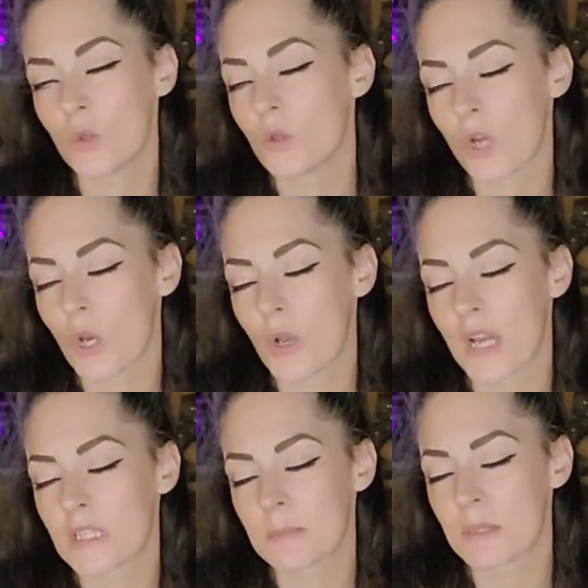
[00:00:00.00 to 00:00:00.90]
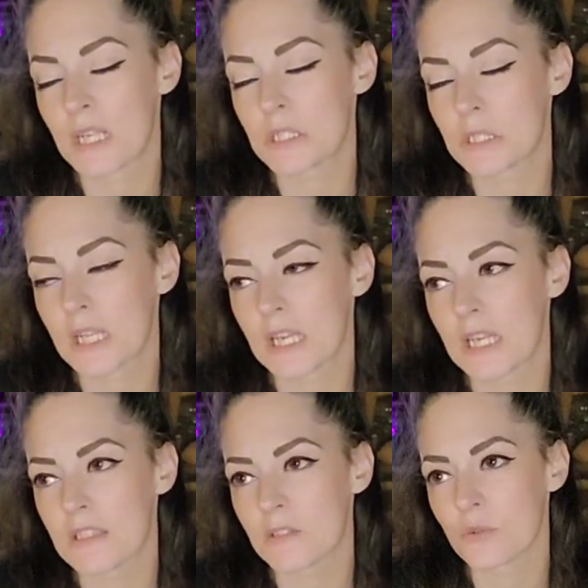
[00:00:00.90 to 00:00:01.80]
you grow
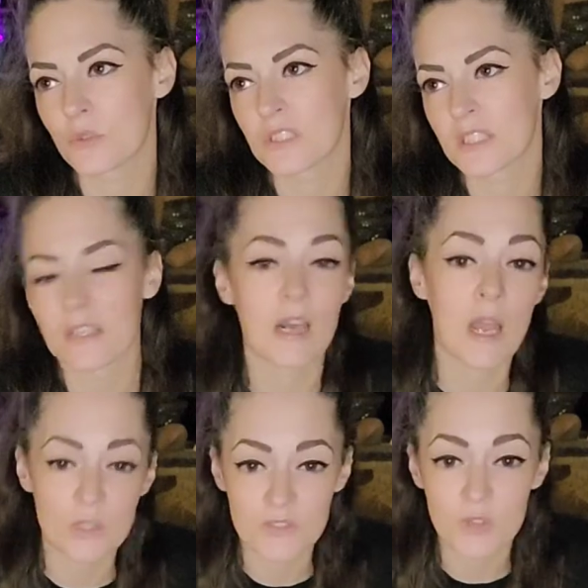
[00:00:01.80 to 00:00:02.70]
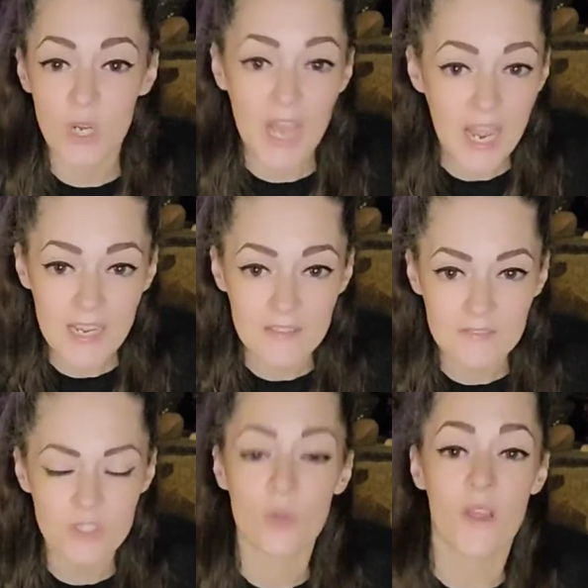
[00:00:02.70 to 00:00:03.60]
exponentially as soon as they're out of your lives.
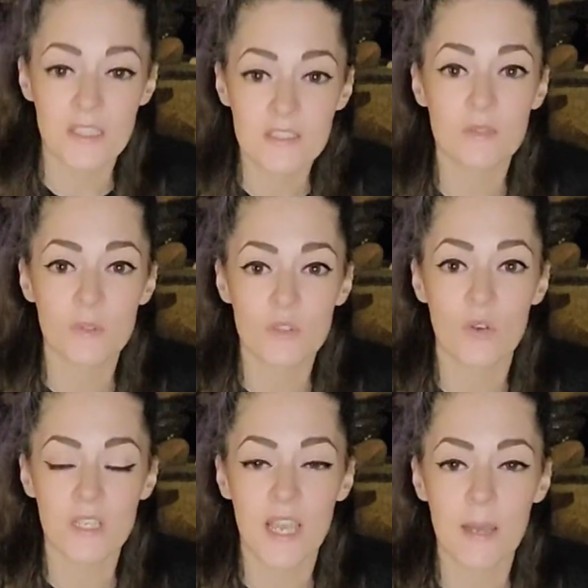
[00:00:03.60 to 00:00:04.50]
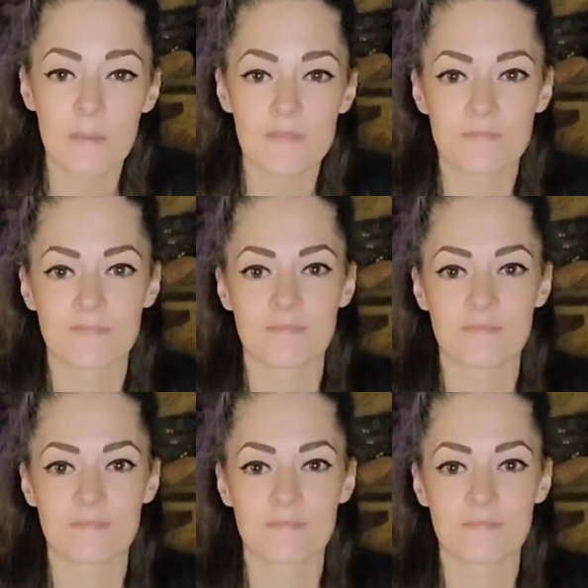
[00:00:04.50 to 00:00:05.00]
So that's what's going to happen.